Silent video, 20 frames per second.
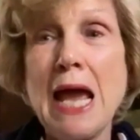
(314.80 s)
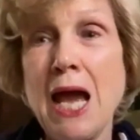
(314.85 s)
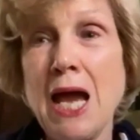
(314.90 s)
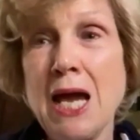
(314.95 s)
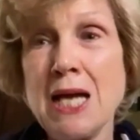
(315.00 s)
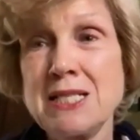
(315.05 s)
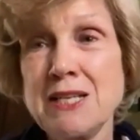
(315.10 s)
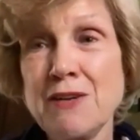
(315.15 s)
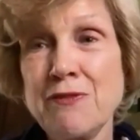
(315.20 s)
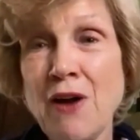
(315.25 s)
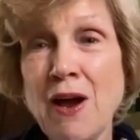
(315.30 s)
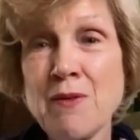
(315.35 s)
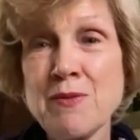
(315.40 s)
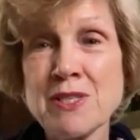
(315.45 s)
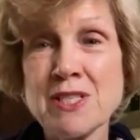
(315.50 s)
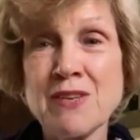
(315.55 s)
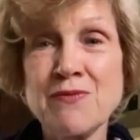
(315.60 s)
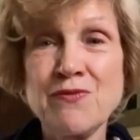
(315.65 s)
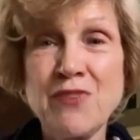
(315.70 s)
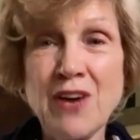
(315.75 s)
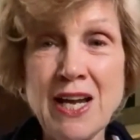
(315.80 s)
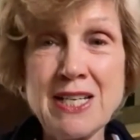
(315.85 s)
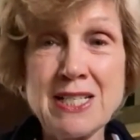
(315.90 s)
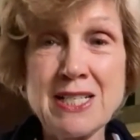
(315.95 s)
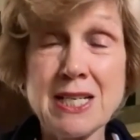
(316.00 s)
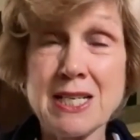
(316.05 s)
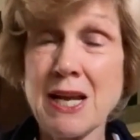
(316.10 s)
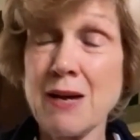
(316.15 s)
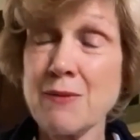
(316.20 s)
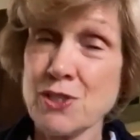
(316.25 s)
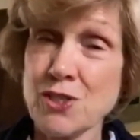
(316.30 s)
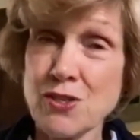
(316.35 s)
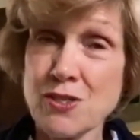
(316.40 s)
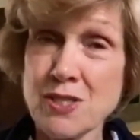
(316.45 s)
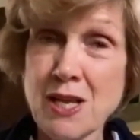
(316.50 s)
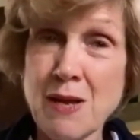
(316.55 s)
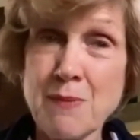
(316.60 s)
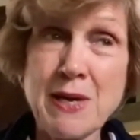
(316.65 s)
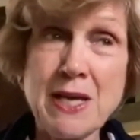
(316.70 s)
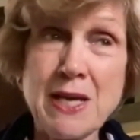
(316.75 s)
And if I was invited, I was a
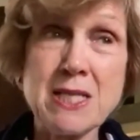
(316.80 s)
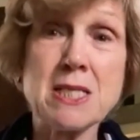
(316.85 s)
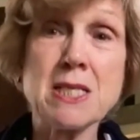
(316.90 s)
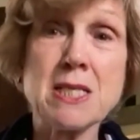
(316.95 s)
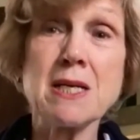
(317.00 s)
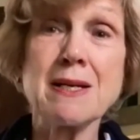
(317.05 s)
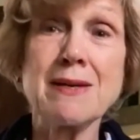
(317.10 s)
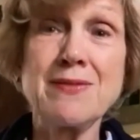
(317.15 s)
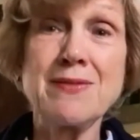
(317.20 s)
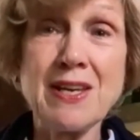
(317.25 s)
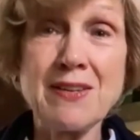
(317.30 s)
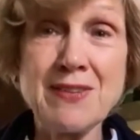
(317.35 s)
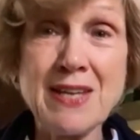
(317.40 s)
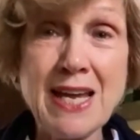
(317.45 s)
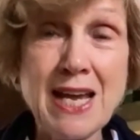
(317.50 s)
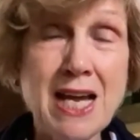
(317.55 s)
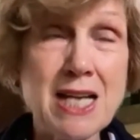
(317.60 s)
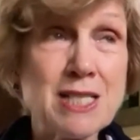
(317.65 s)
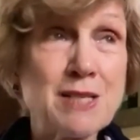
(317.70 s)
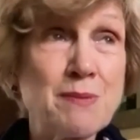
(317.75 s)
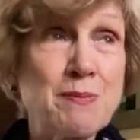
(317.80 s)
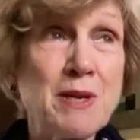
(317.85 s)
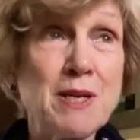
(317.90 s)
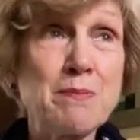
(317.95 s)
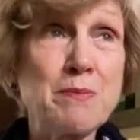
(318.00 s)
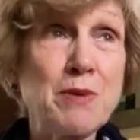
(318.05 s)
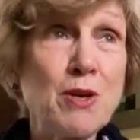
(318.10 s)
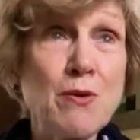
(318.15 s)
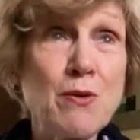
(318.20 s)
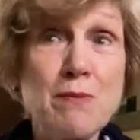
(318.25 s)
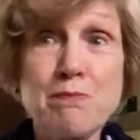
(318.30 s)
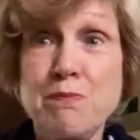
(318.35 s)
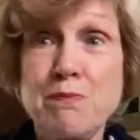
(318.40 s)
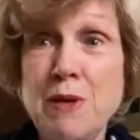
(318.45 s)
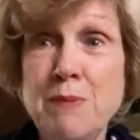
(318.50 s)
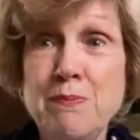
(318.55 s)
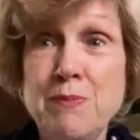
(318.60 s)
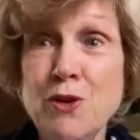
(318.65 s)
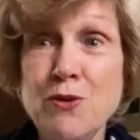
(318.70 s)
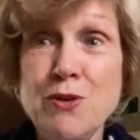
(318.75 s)
sub-editor, and then they asked me to
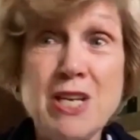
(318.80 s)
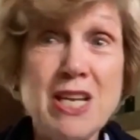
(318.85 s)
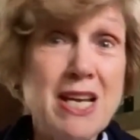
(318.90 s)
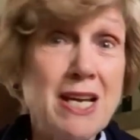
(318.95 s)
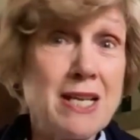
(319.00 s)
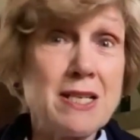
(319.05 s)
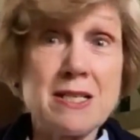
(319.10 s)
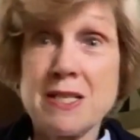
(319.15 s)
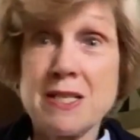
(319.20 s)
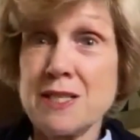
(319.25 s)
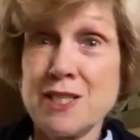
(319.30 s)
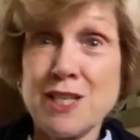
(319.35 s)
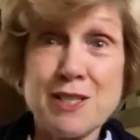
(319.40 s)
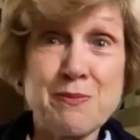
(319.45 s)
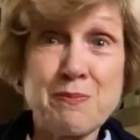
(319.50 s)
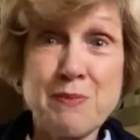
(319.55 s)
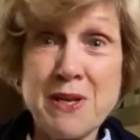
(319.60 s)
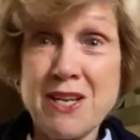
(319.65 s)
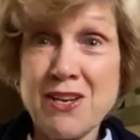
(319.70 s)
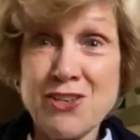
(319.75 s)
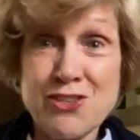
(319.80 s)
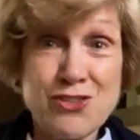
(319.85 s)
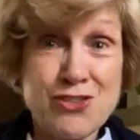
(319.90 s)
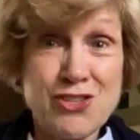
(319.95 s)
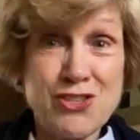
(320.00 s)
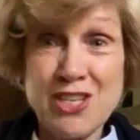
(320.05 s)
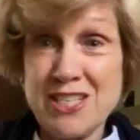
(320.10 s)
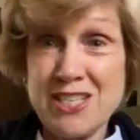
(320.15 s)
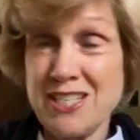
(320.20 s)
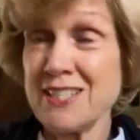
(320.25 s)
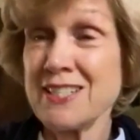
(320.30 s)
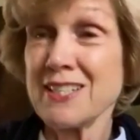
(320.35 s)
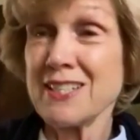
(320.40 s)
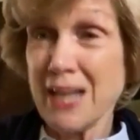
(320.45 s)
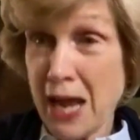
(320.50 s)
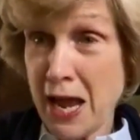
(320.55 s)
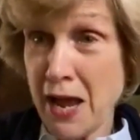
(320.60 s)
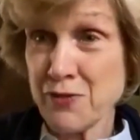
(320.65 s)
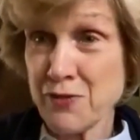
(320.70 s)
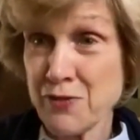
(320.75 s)
be beauty editor just because they didn't
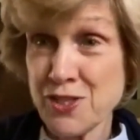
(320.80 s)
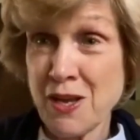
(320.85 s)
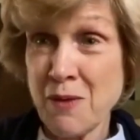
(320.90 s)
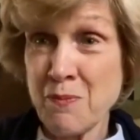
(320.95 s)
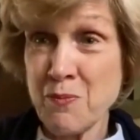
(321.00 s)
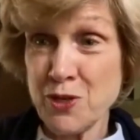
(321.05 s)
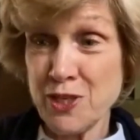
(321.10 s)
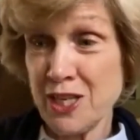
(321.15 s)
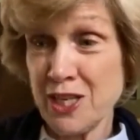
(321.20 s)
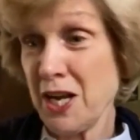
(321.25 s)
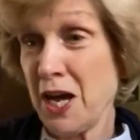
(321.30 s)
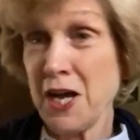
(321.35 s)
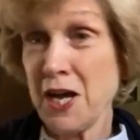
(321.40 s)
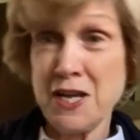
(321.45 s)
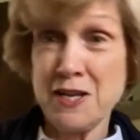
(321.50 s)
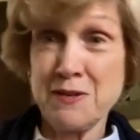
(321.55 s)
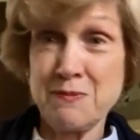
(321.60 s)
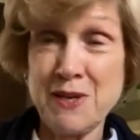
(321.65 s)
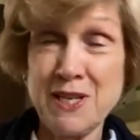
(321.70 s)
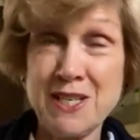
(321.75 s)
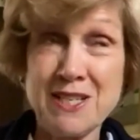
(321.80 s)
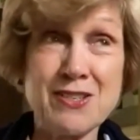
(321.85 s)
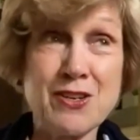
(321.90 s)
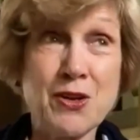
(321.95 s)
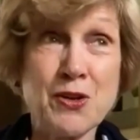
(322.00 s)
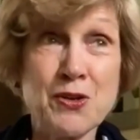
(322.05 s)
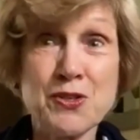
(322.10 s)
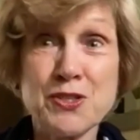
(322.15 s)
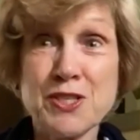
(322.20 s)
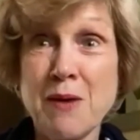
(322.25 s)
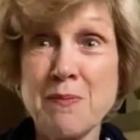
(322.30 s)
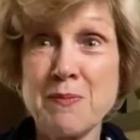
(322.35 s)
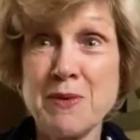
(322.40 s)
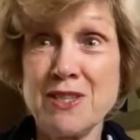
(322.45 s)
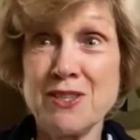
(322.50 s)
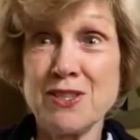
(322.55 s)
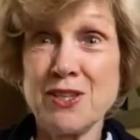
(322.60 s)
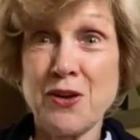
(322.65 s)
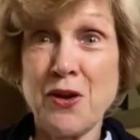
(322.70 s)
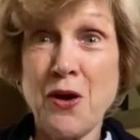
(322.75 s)
have someone and I had been
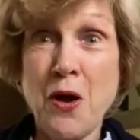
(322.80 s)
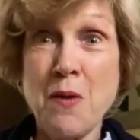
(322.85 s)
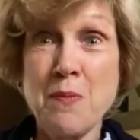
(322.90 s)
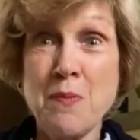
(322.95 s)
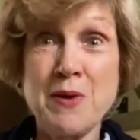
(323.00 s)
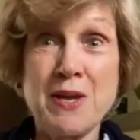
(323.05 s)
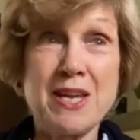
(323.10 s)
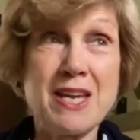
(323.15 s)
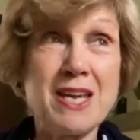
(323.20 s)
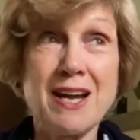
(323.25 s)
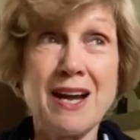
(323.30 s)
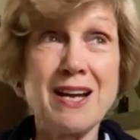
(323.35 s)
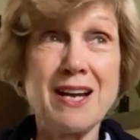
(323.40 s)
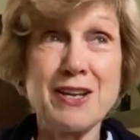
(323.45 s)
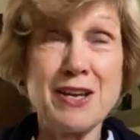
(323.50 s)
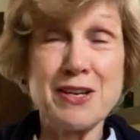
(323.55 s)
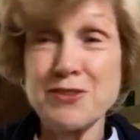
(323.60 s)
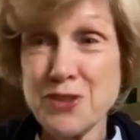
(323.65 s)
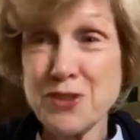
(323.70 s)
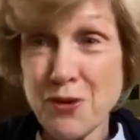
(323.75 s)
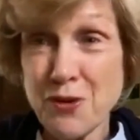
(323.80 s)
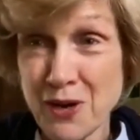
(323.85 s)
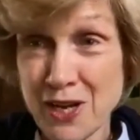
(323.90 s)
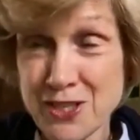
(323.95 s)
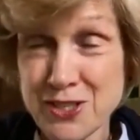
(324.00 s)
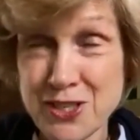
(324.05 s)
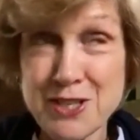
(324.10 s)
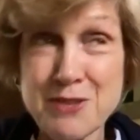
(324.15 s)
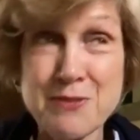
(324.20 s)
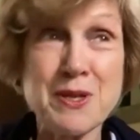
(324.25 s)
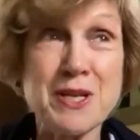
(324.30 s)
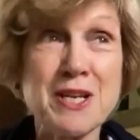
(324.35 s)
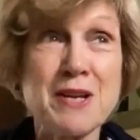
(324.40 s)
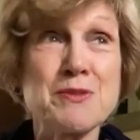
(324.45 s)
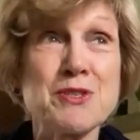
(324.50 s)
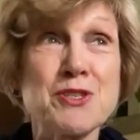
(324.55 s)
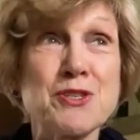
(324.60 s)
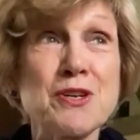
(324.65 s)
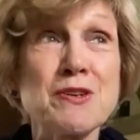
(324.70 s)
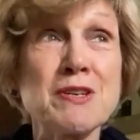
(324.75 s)
subbing the copy. I had no idea what I
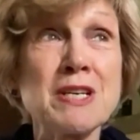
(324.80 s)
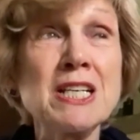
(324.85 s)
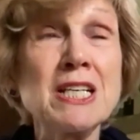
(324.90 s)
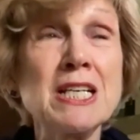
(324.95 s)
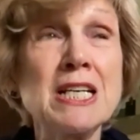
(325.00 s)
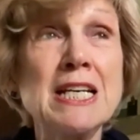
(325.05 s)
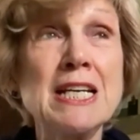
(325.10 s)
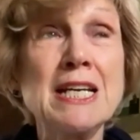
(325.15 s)
was doing.